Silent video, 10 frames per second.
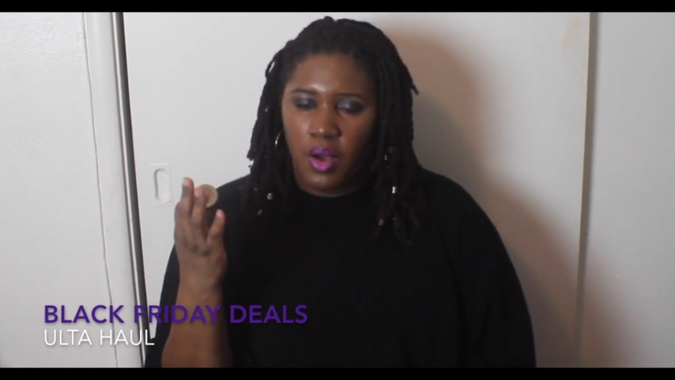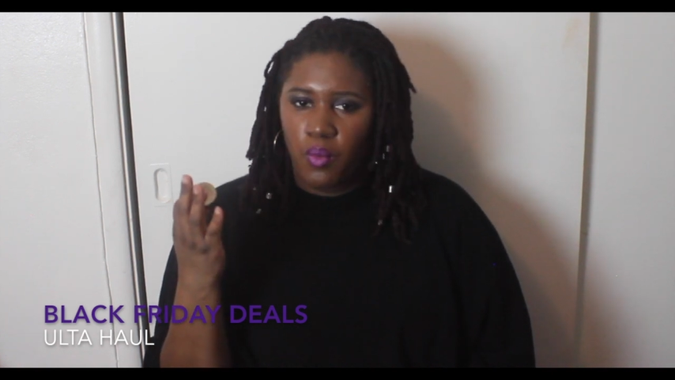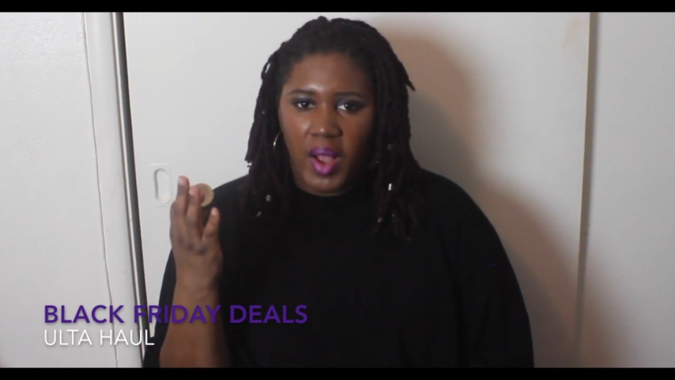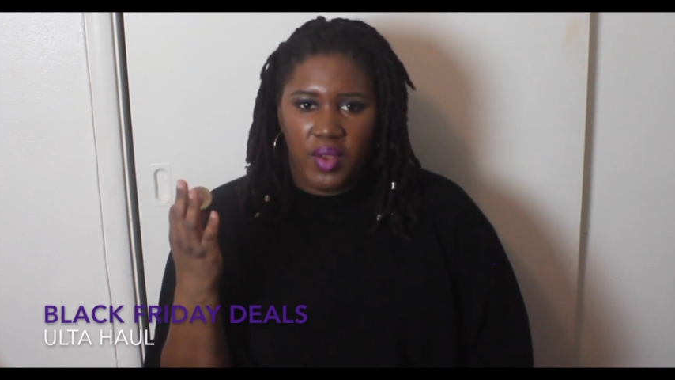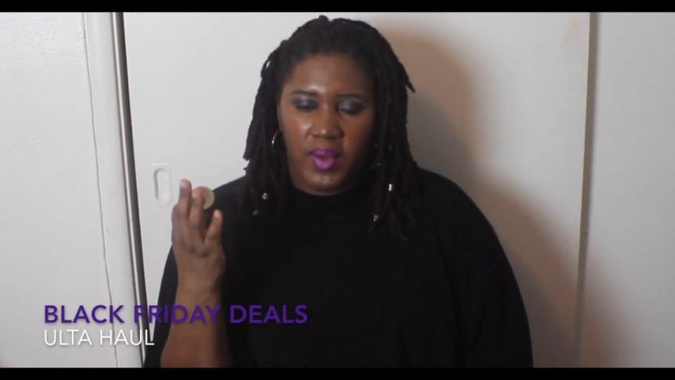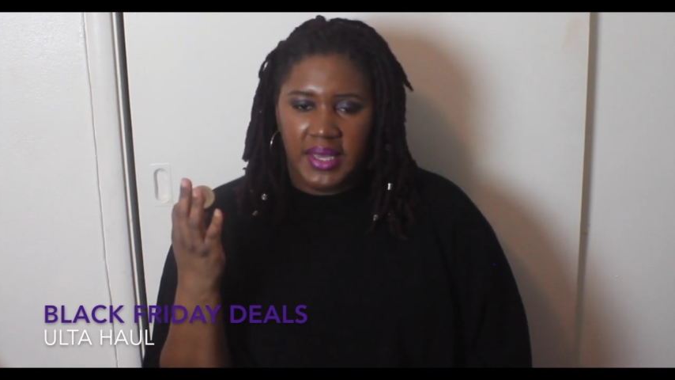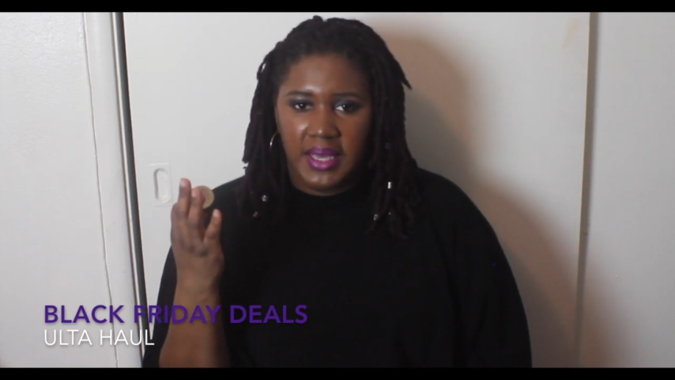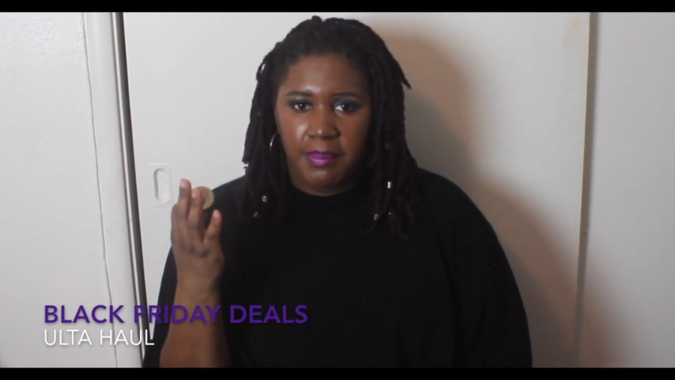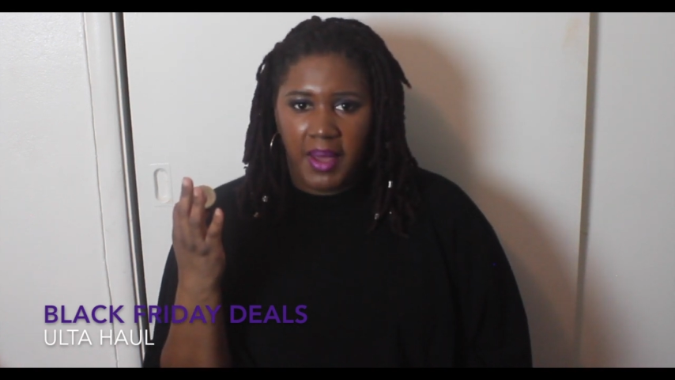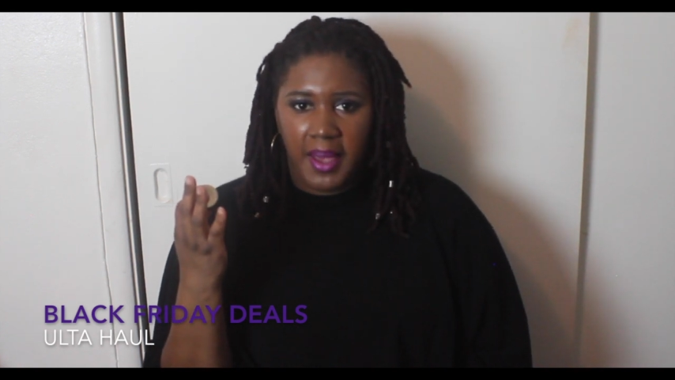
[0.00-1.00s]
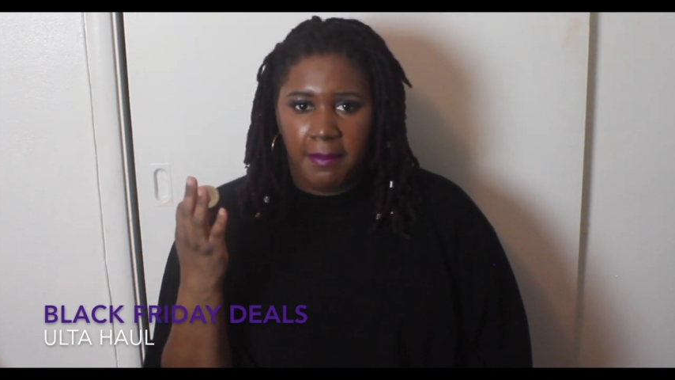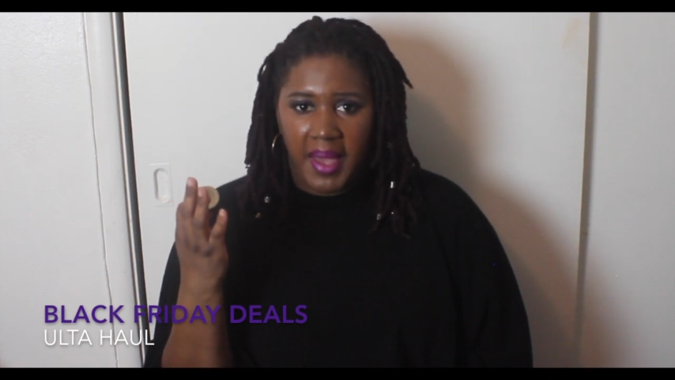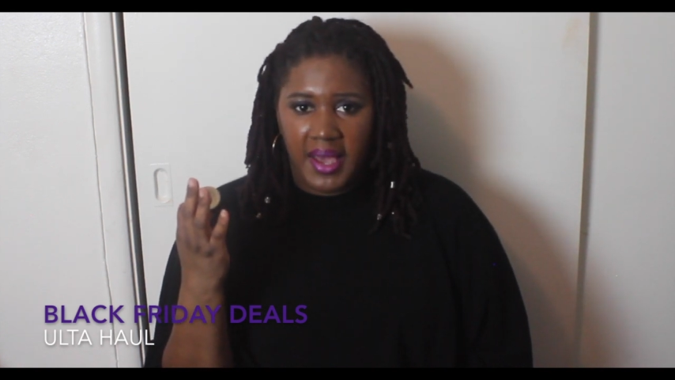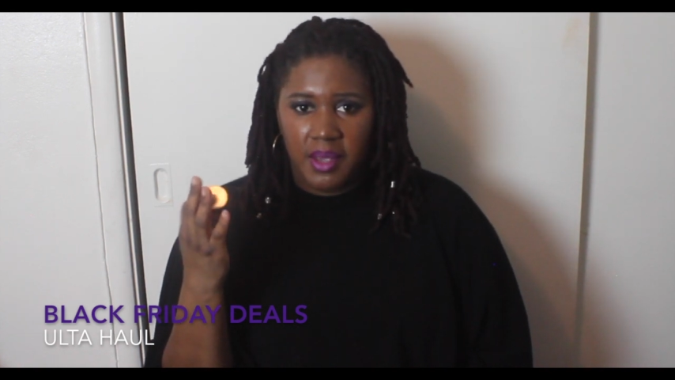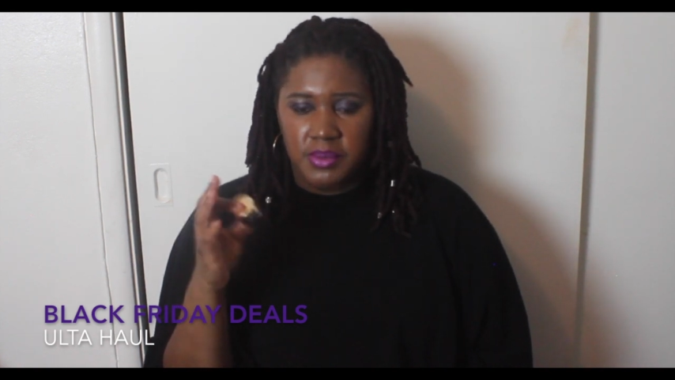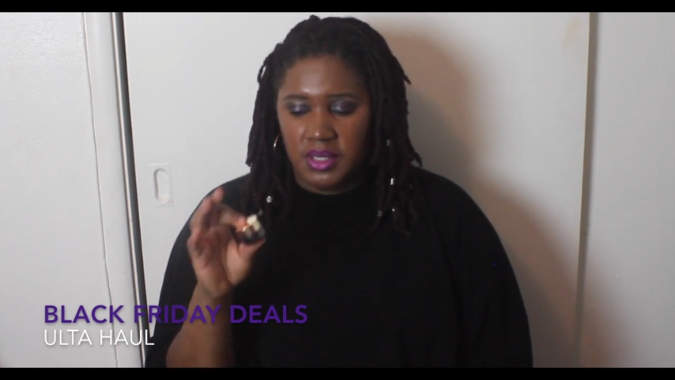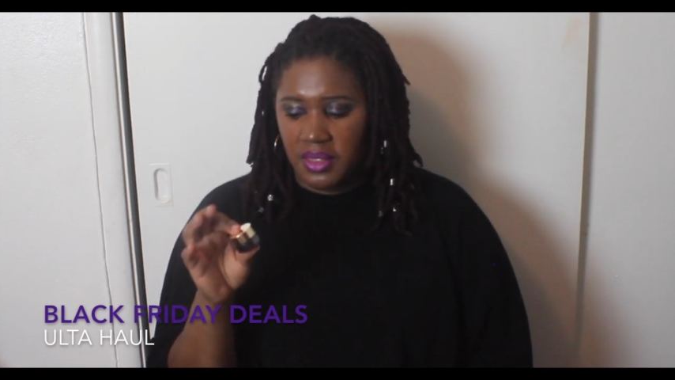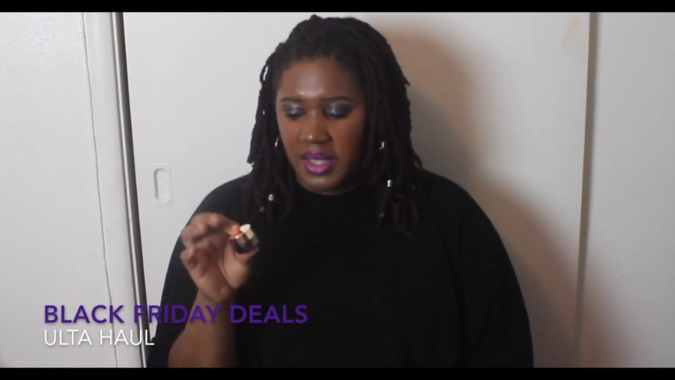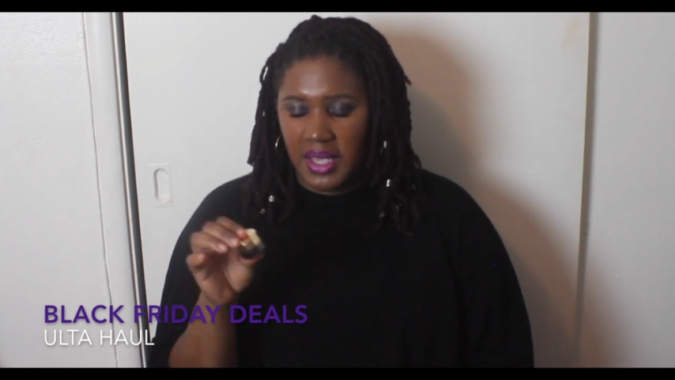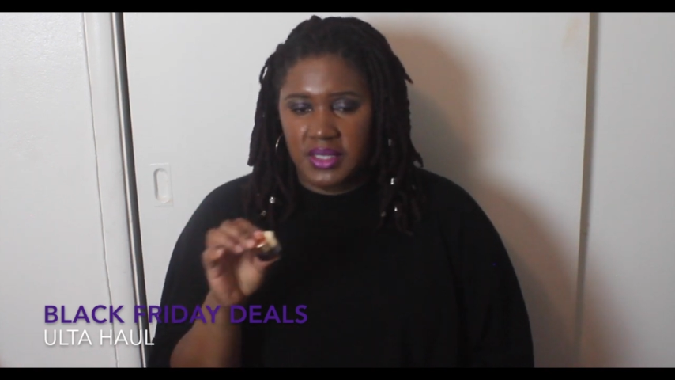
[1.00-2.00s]
why do I keep buying backups to
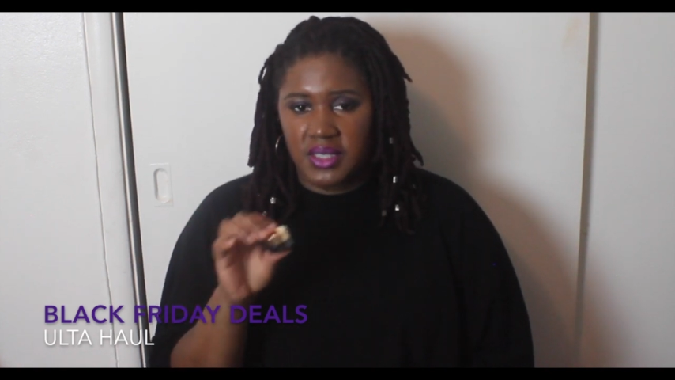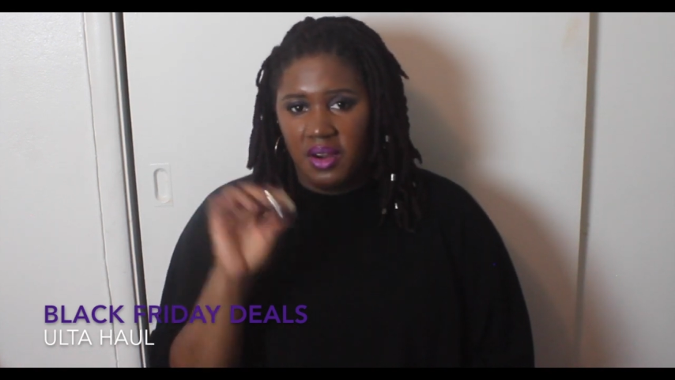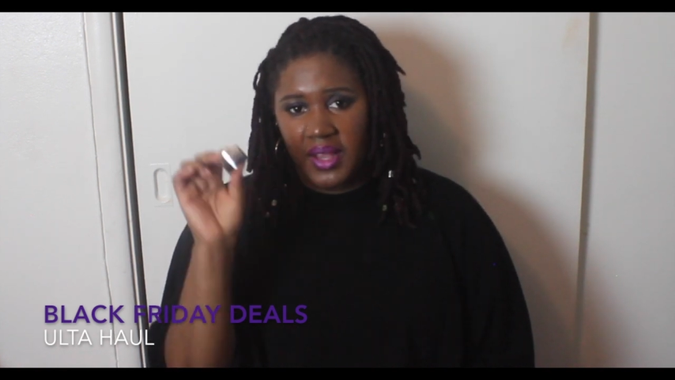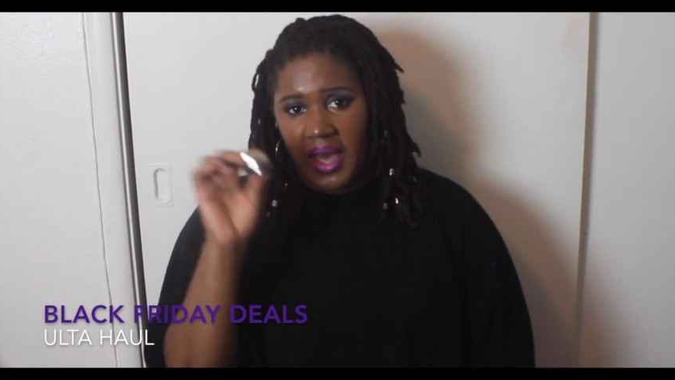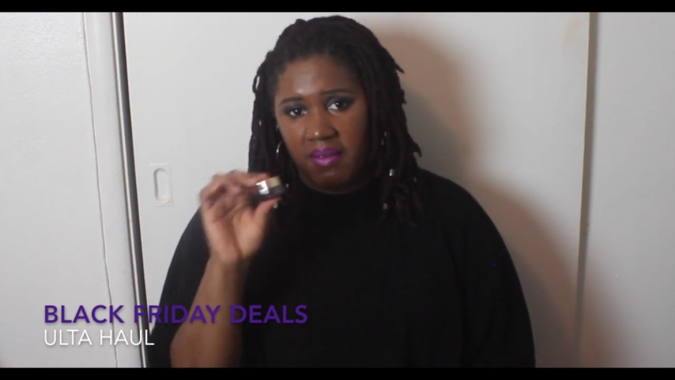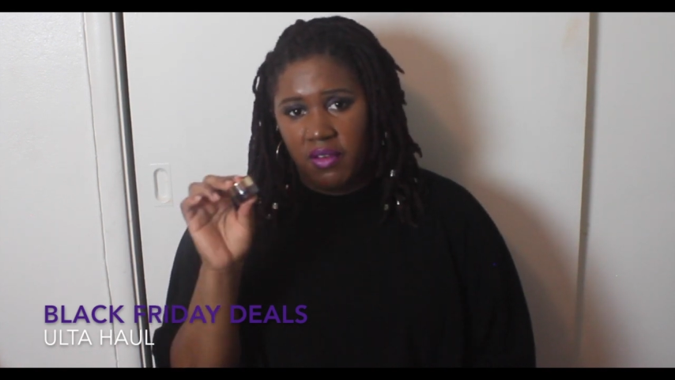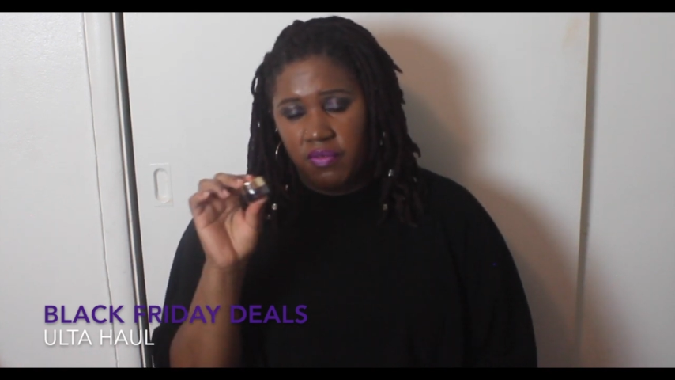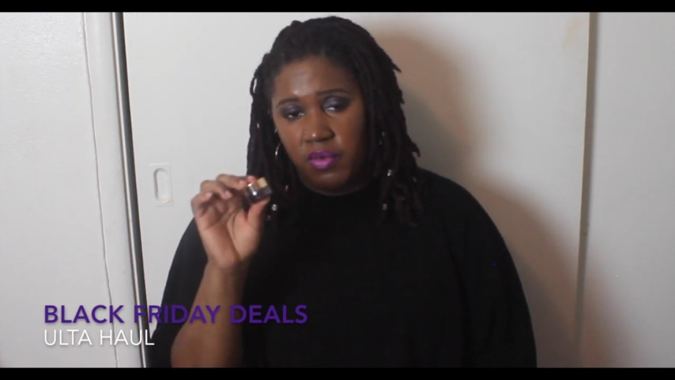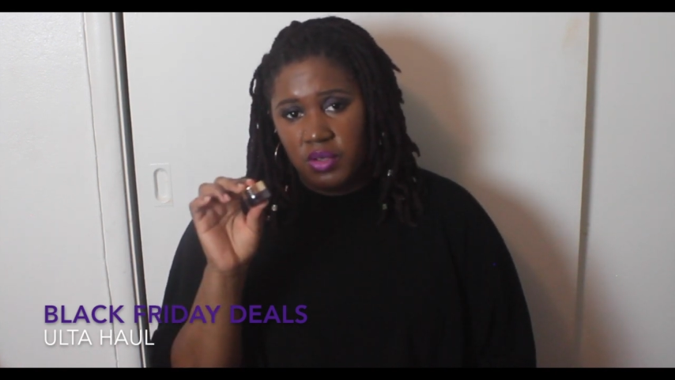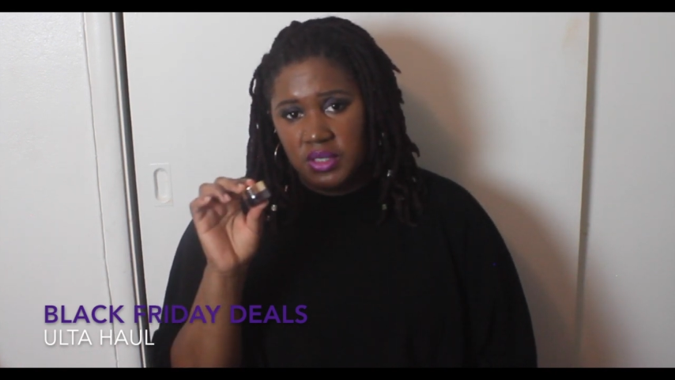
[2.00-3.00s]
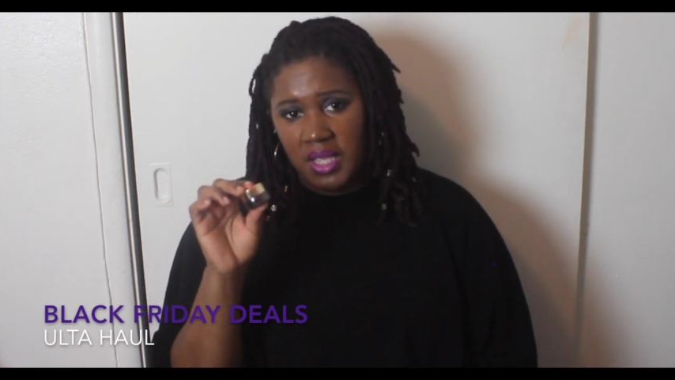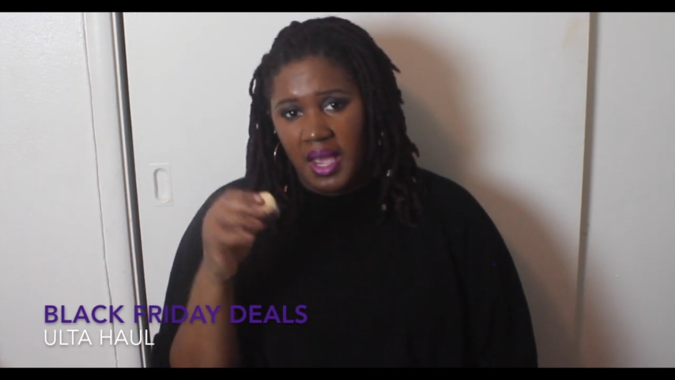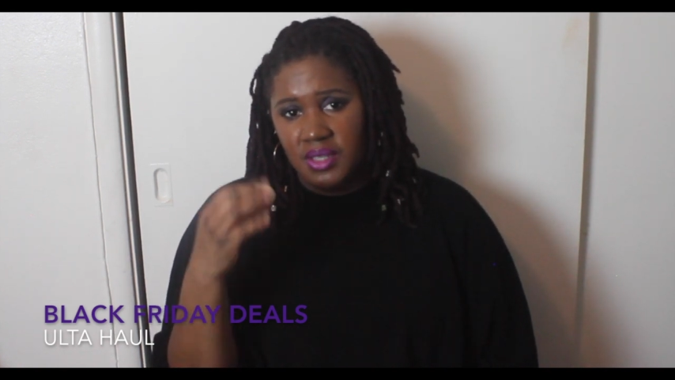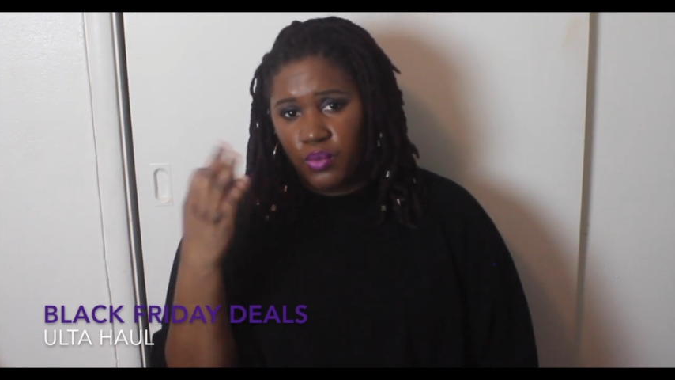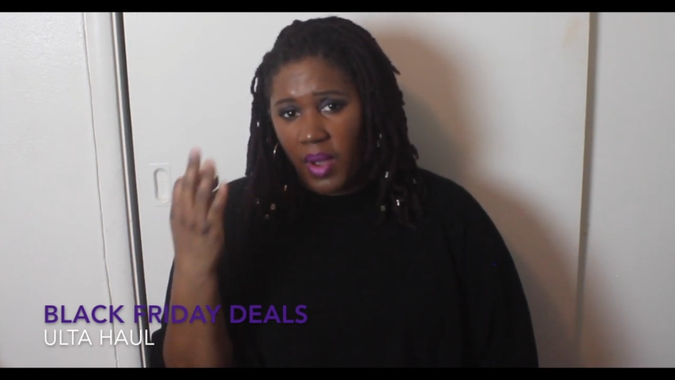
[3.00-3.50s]
things? I already have a full size.